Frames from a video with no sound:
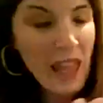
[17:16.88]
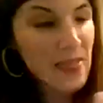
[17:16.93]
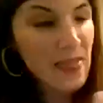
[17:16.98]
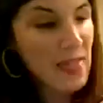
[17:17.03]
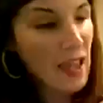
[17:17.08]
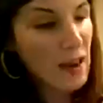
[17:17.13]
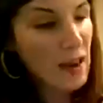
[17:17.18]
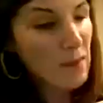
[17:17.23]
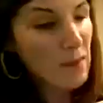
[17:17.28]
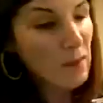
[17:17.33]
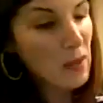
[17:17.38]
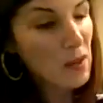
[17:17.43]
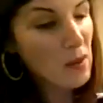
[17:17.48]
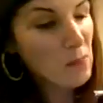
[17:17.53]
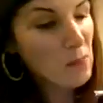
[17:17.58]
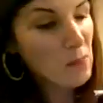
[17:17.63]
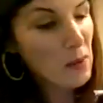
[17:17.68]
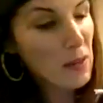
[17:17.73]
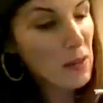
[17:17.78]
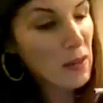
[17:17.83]
And then I'm
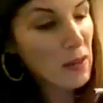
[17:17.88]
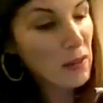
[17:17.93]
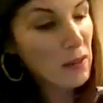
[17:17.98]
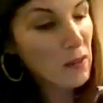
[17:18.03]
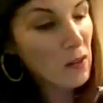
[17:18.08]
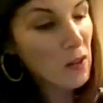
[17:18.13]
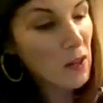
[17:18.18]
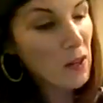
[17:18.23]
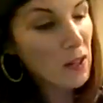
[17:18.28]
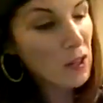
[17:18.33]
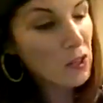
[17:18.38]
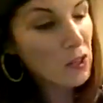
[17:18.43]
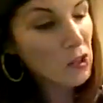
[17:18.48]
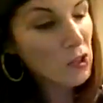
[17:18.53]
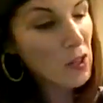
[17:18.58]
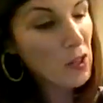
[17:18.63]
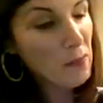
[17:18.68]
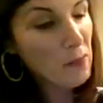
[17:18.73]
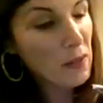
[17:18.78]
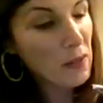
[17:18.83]
going to put a little
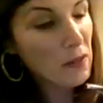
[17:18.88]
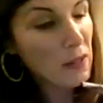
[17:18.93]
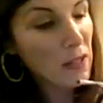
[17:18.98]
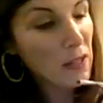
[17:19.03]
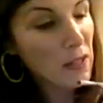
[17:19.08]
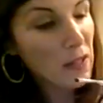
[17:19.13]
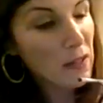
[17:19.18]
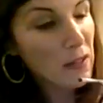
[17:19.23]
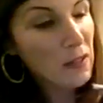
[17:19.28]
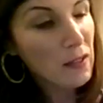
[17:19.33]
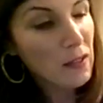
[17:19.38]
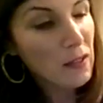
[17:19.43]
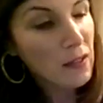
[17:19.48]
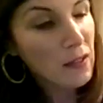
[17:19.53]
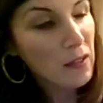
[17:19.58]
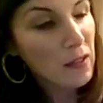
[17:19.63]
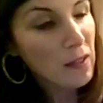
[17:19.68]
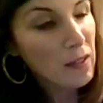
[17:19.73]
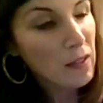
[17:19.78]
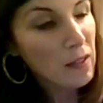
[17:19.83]
arc shape underneath.
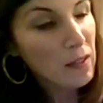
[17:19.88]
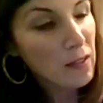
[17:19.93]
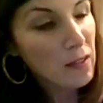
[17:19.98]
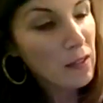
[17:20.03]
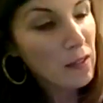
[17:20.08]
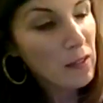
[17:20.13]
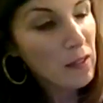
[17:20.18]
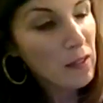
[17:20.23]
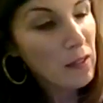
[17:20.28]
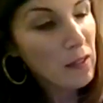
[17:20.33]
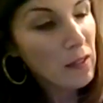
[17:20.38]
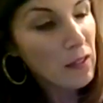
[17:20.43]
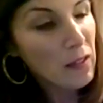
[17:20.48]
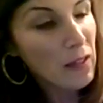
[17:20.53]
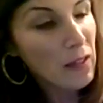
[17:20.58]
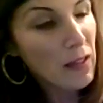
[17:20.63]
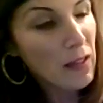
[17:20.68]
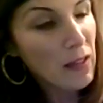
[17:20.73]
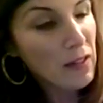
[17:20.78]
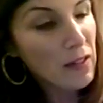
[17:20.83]

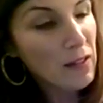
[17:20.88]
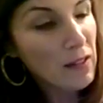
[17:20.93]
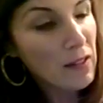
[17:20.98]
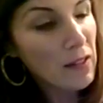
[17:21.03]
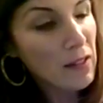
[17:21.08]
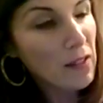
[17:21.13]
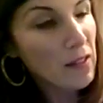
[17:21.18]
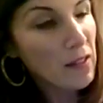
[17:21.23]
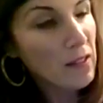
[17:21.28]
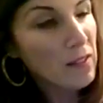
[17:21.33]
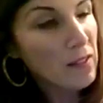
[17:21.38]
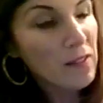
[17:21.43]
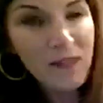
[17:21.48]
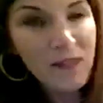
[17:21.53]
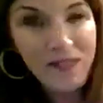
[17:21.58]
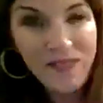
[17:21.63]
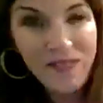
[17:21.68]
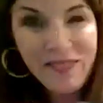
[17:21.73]
Underneath.